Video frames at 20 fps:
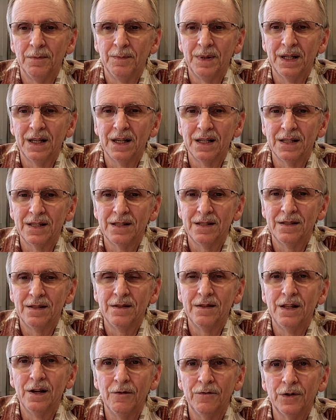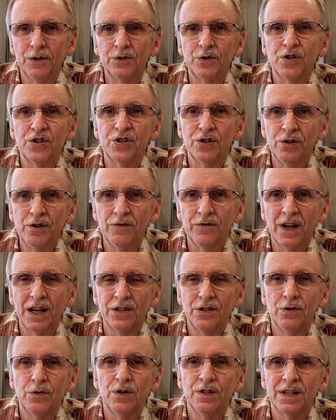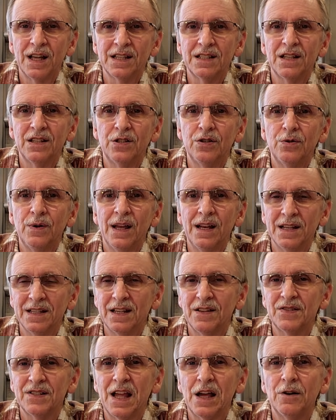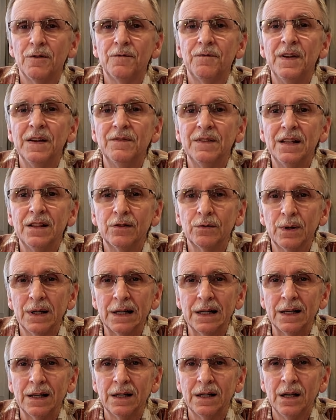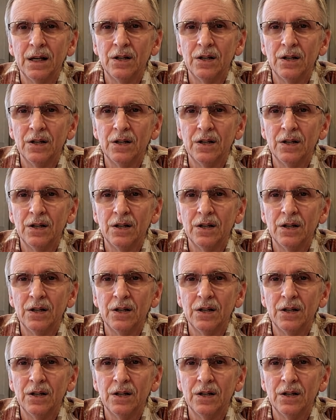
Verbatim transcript: because their filter is certified to or tested to NSF standard 53.